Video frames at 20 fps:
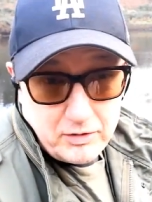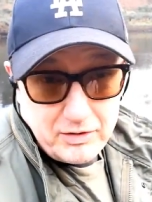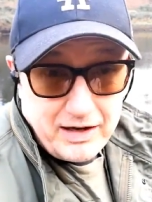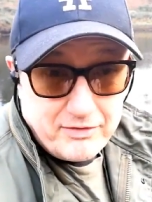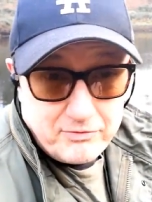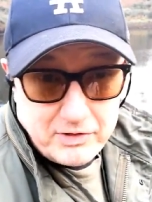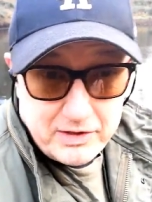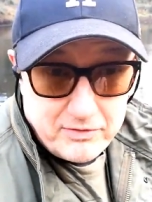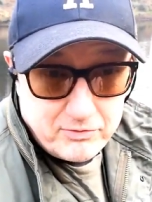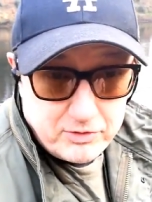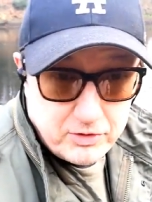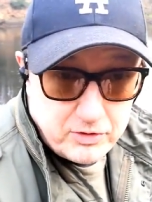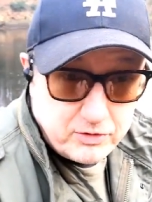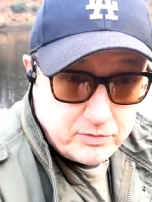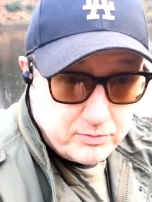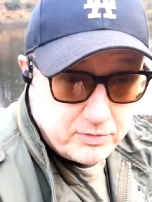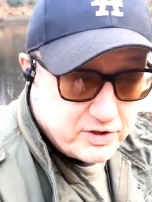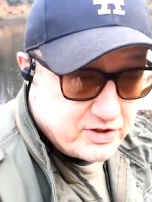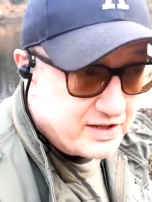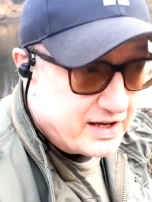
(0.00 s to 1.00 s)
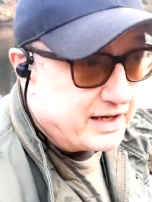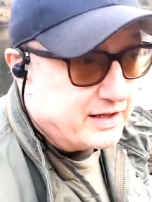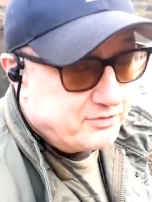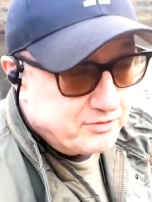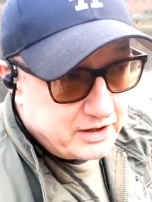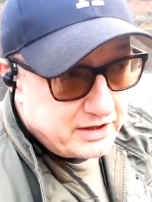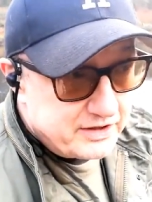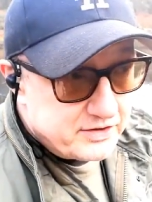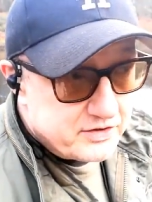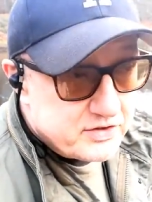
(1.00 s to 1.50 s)
we haven't even got them today
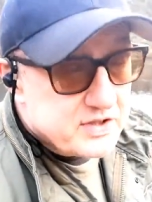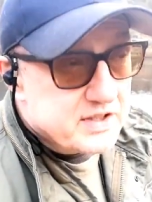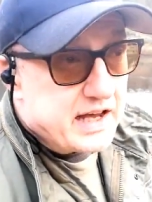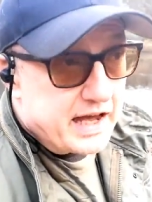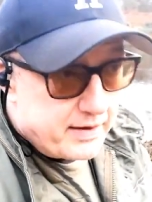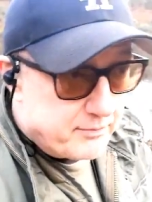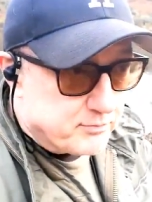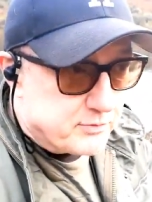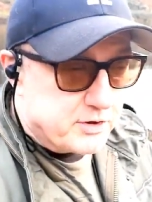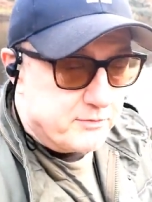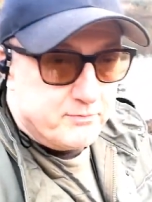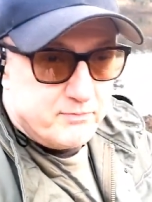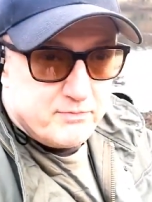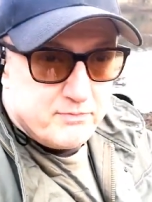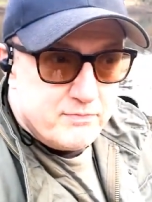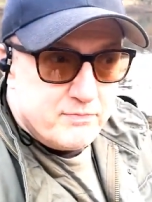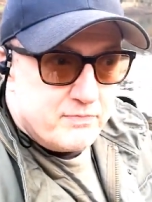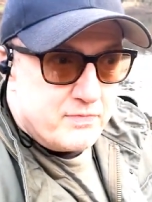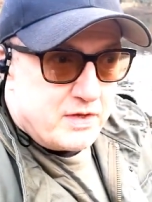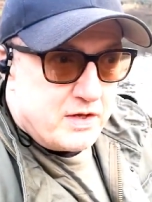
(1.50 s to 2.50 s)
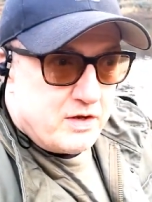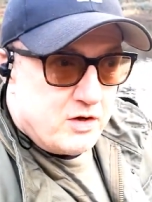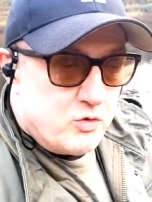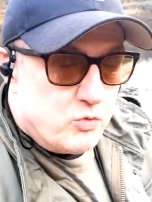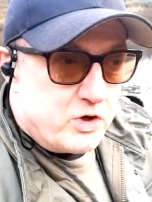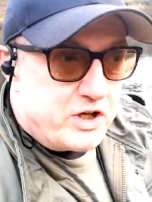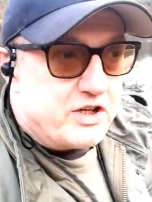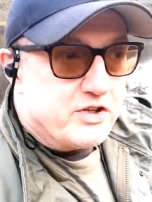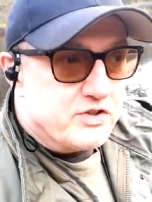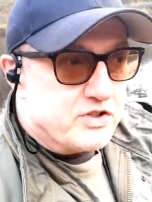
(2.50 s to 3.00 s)
really, except
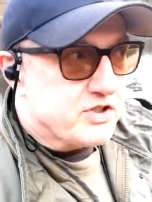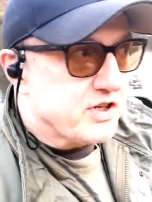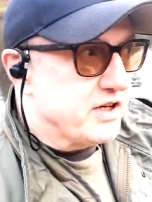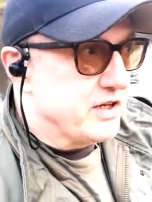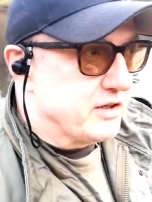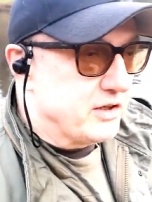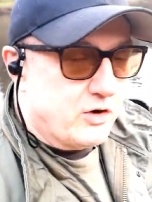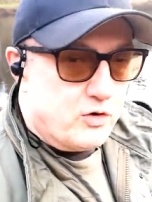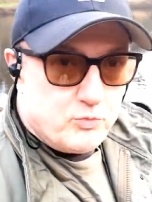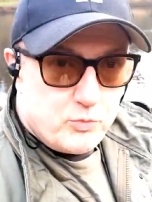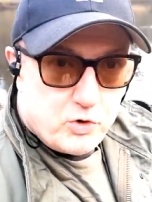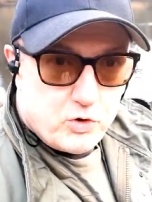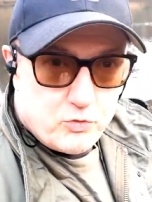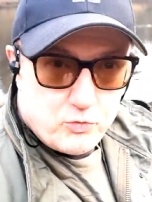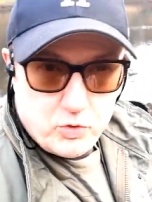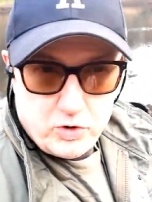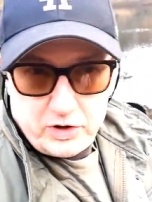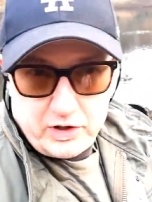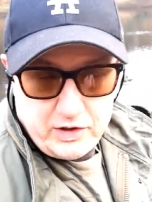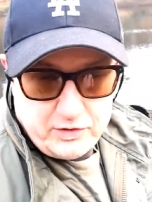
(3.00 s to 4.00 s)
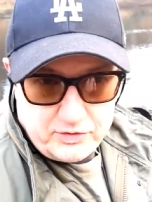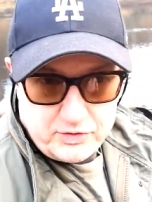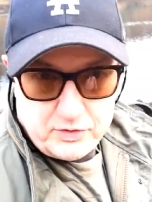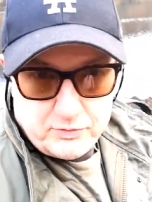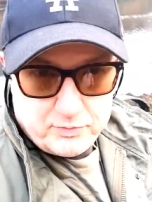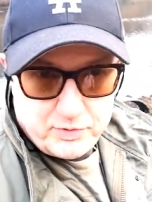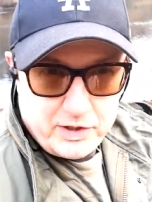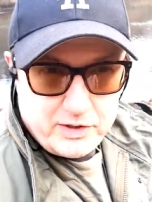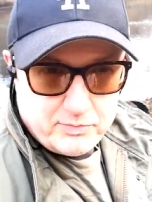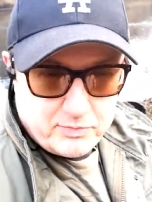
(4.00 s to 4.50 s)
we can see a lot more of what goes
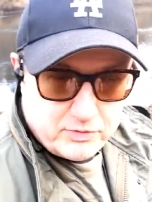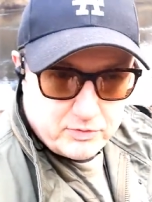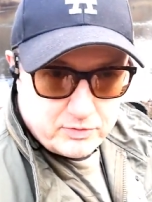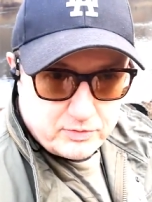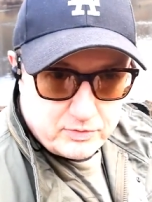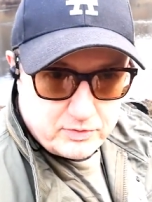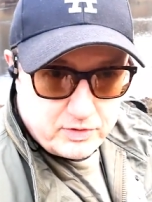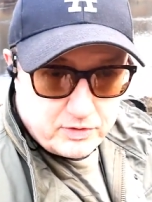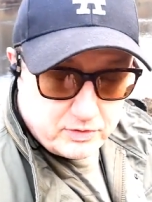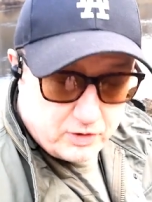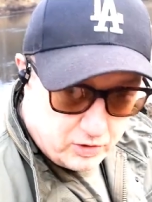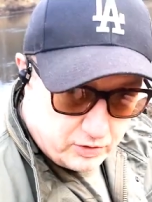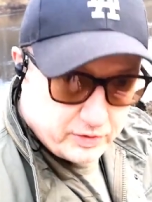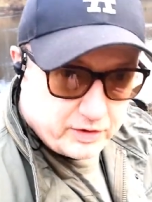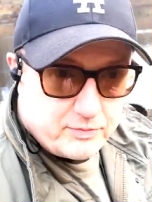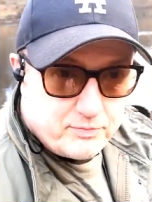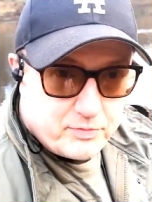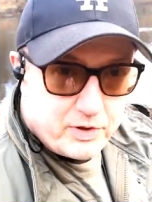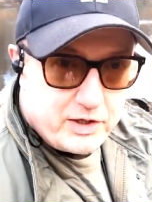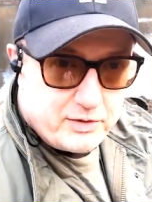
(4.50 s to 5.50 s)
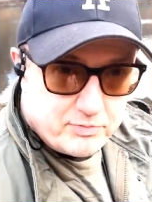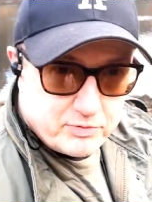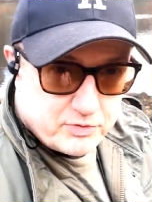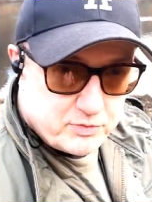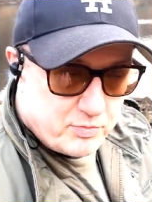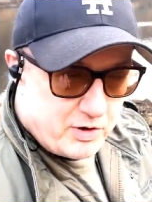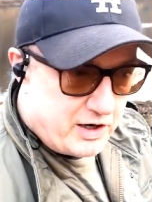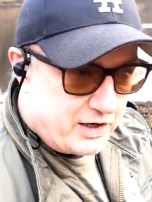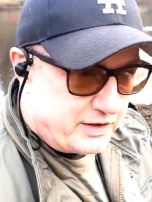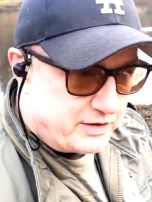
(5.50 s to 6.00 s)
on in
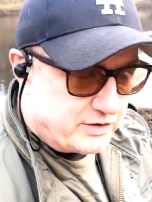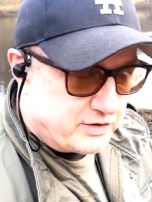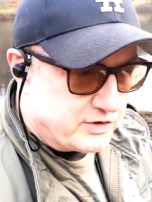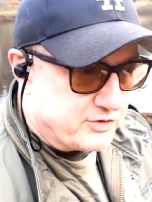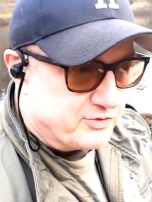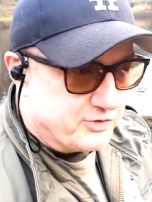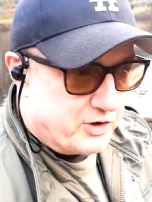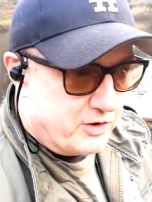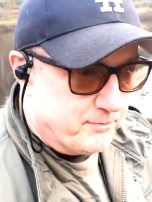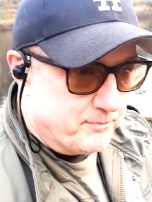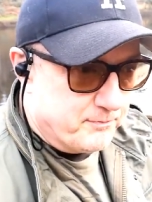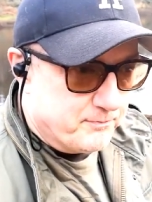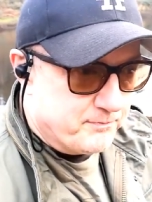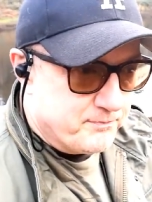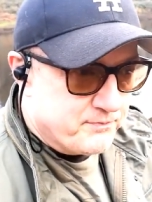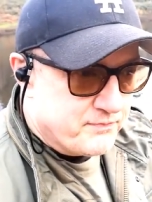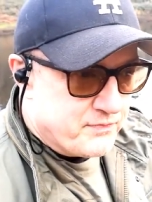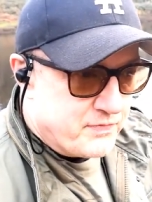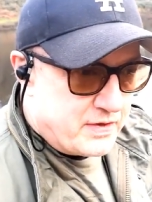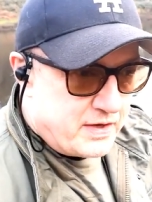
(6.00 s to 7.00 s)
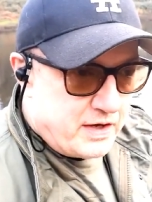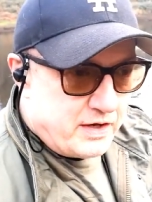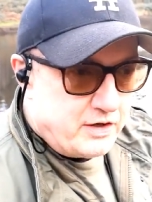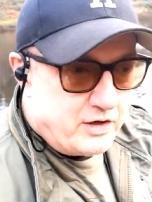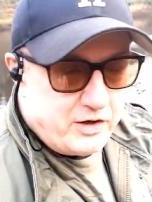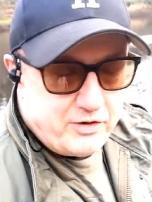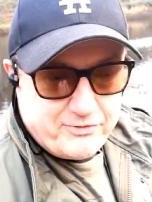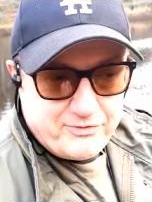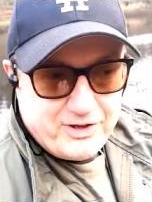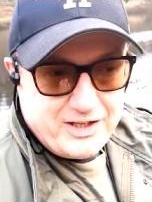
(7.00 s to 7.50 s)
people's minds from
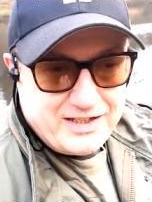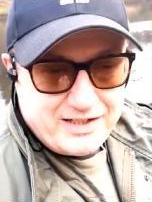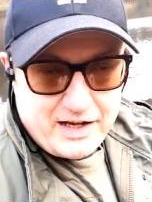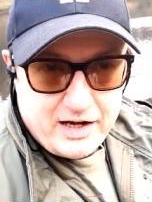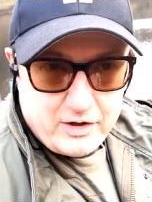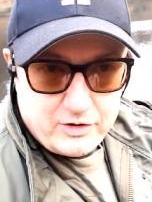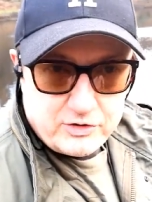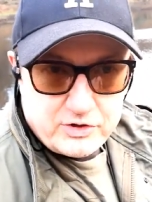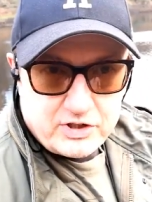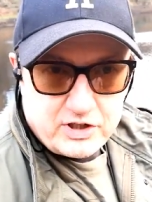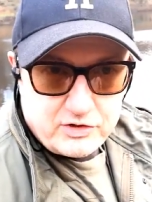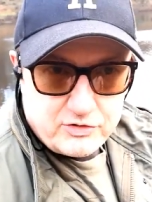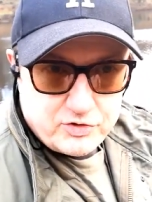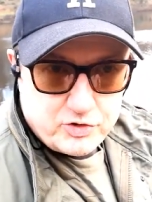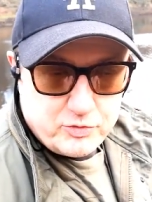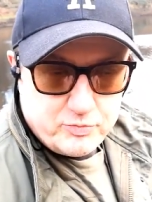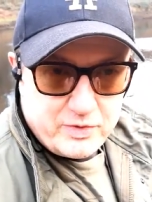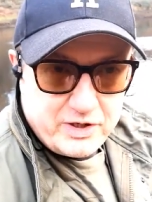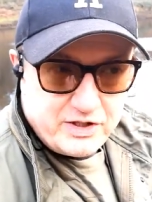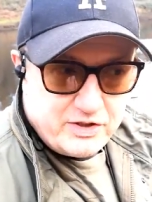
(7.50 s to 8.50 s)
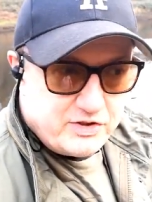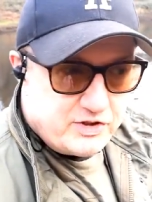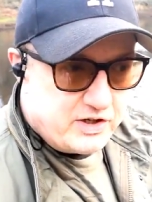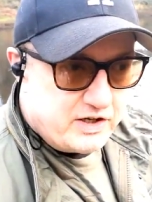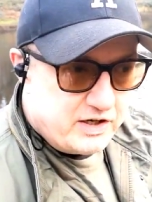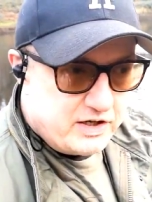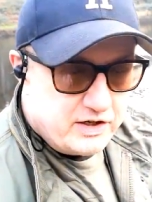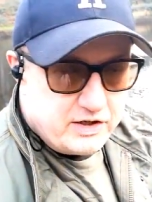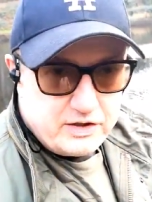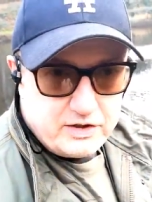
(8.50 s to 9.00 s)
videos, social
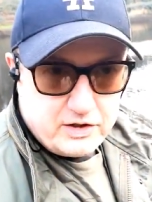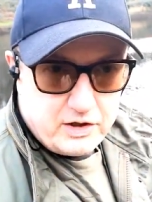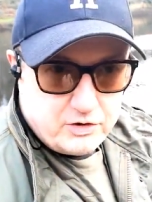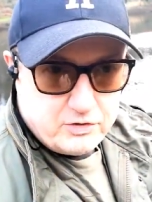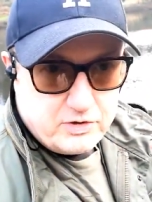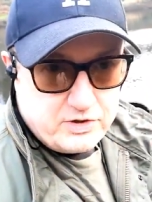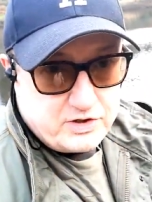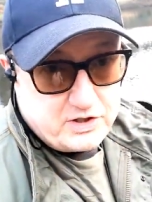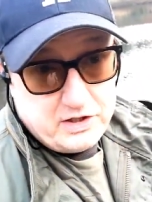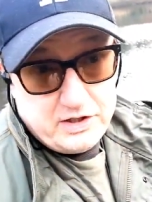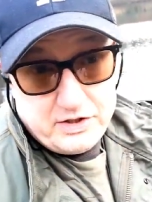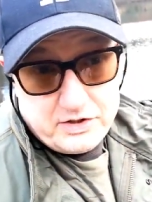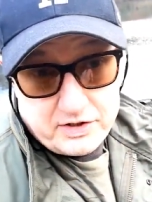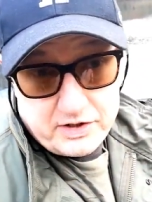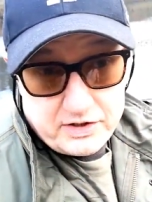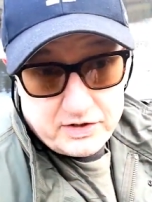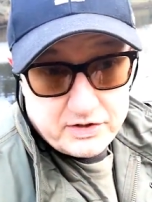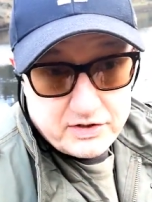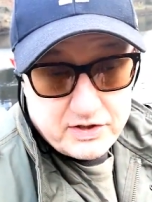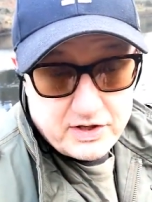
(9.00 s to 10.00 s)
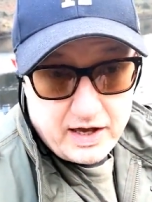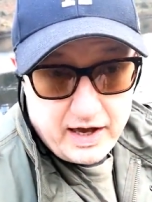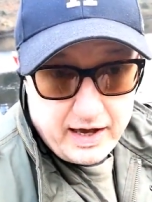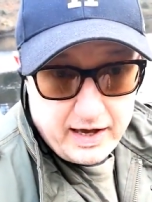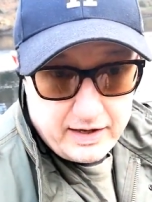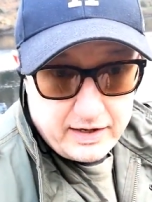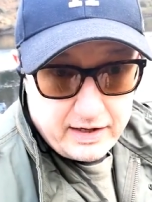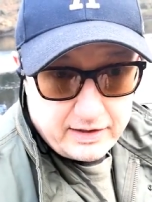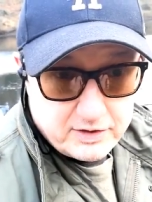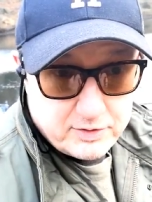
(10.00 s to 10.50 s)
media, or at least it's
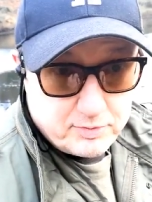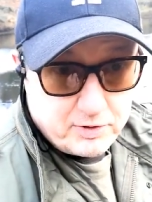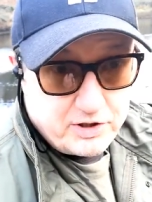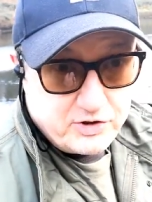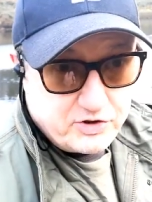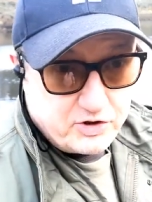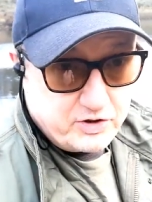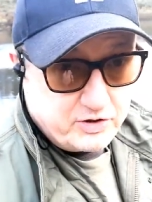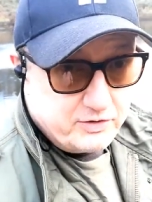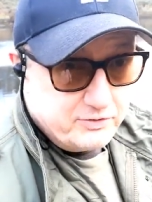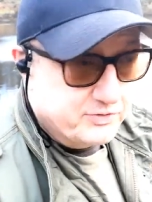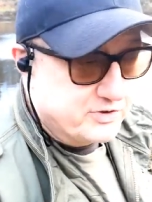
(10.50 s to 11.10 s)
their expression